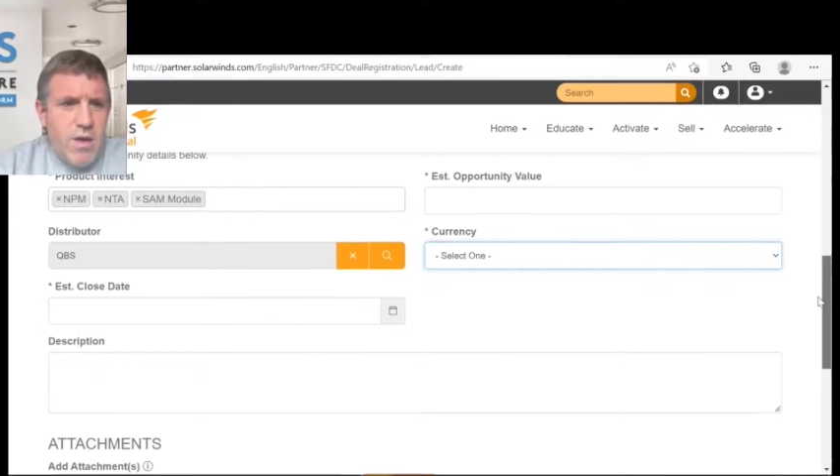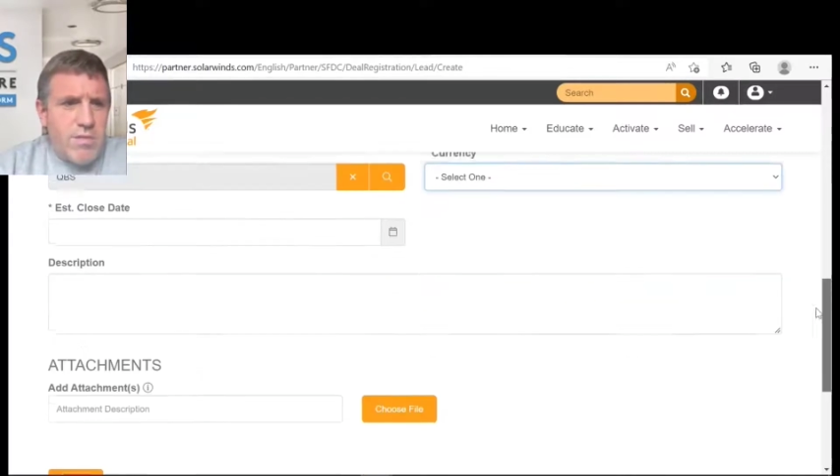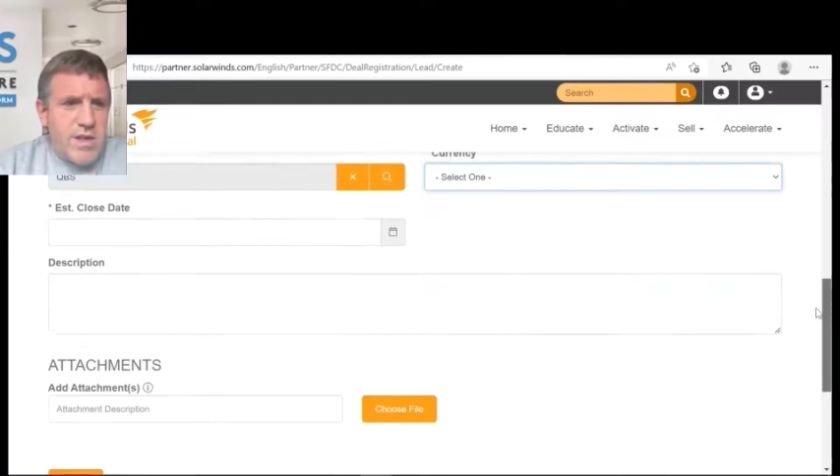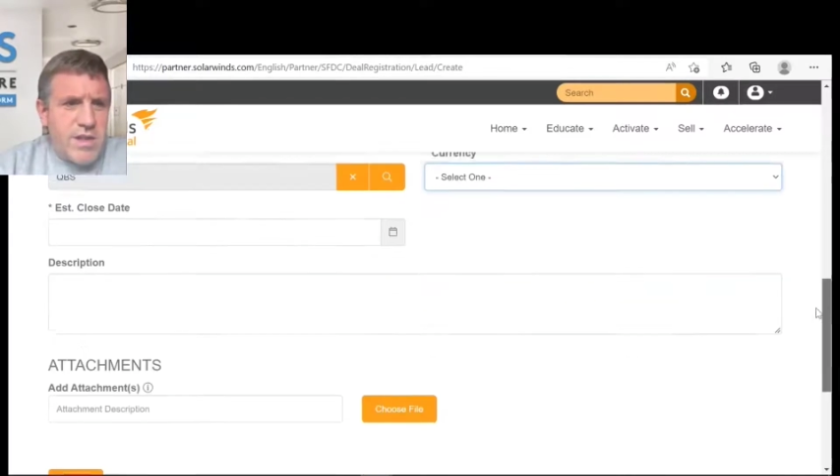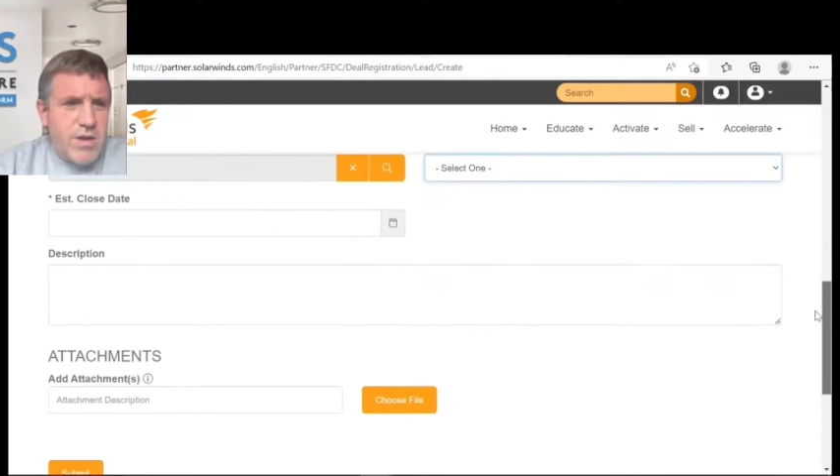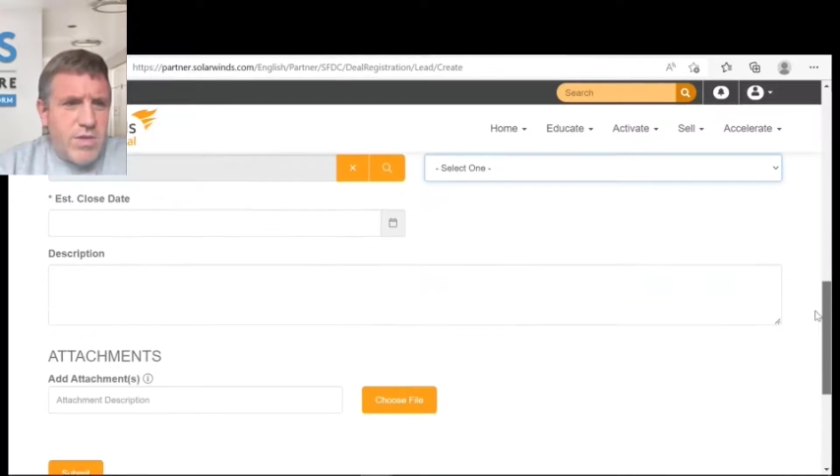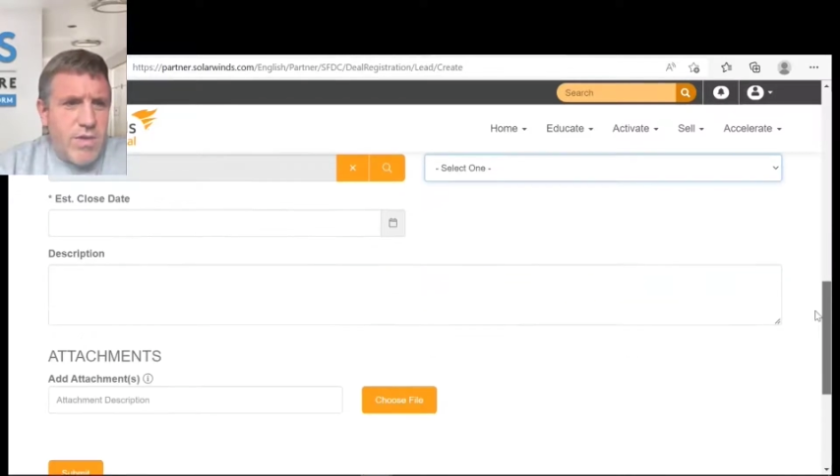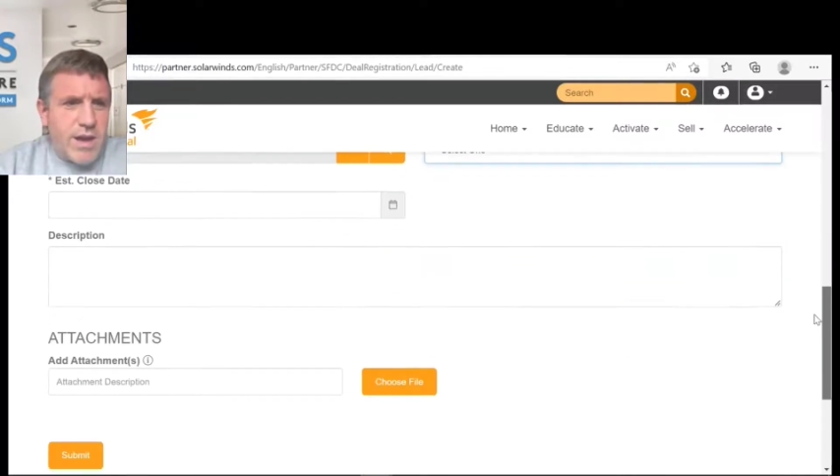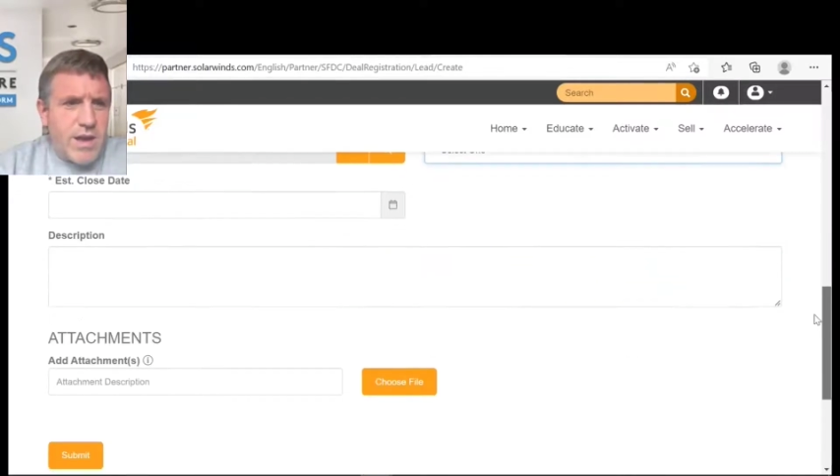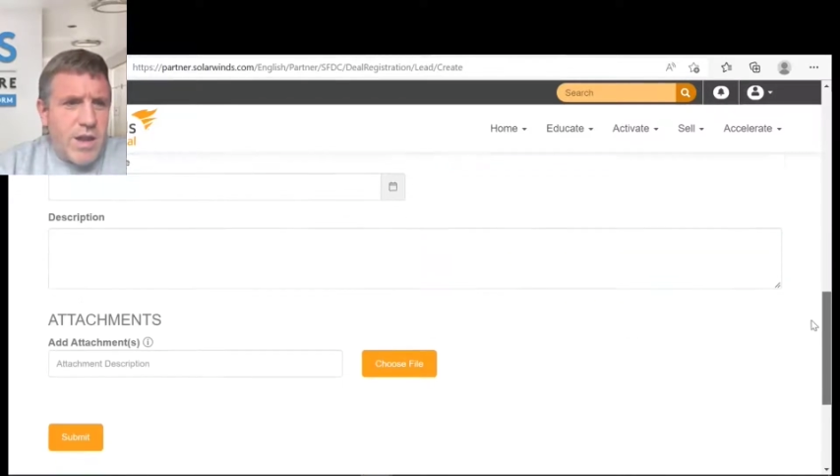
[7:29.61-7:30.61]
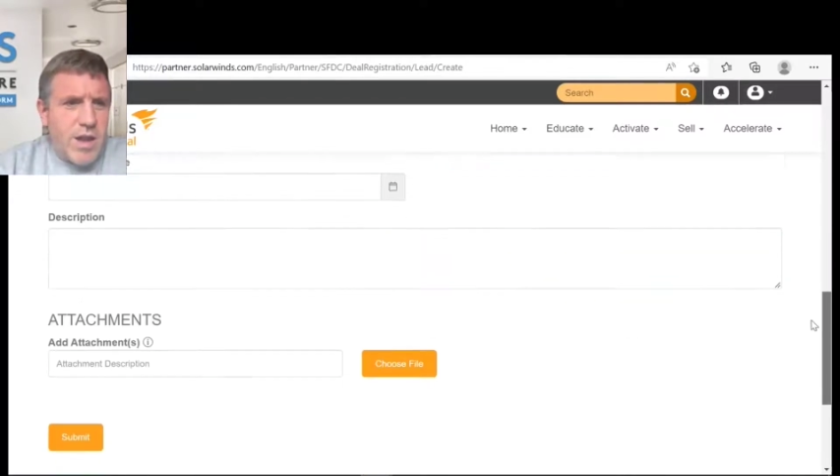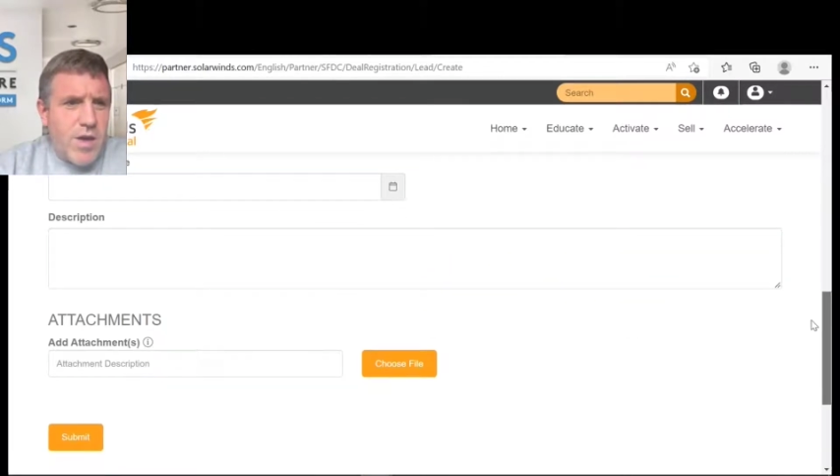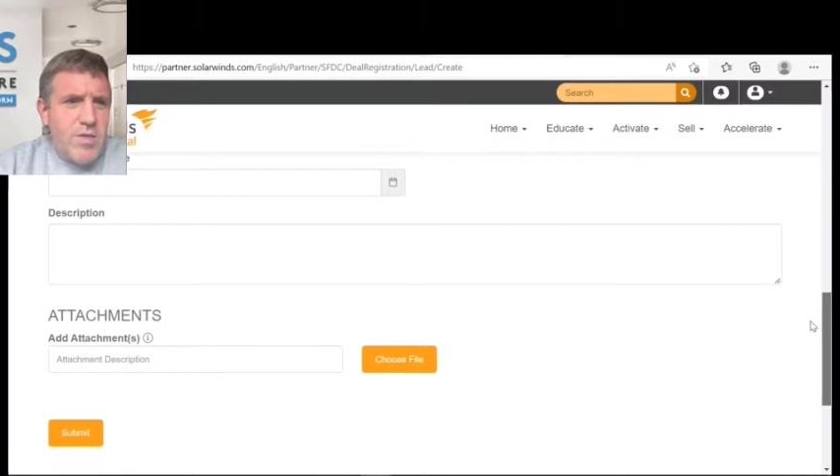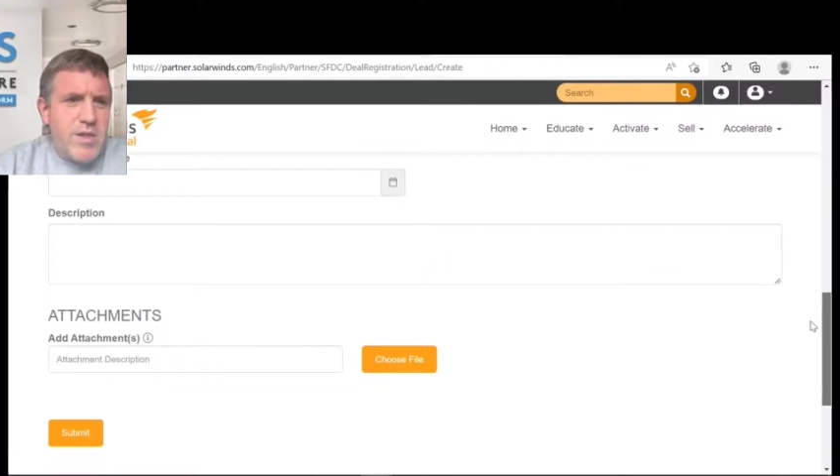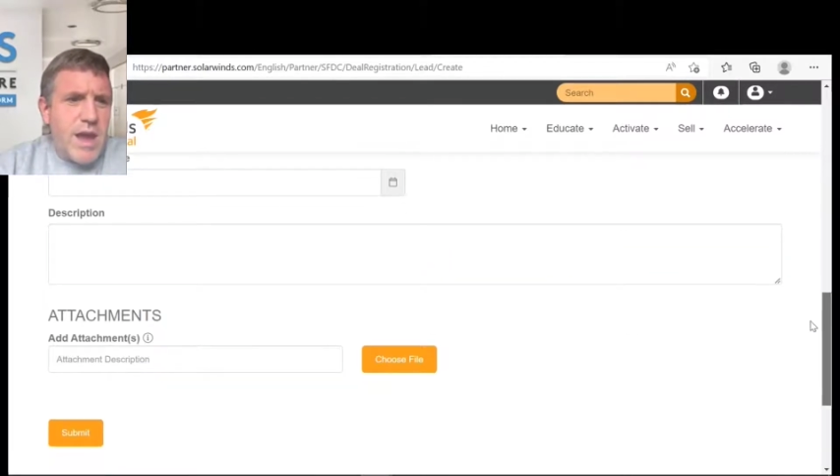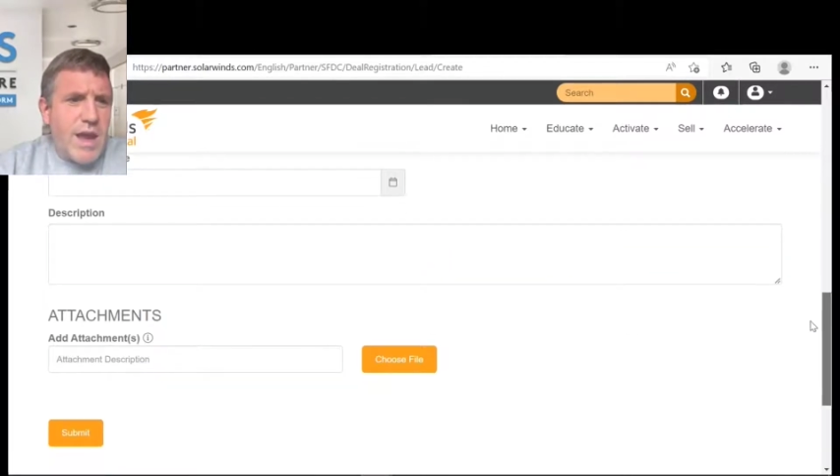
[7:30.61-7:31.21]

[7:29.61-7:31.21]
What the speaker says: Obviously, deal rate closed,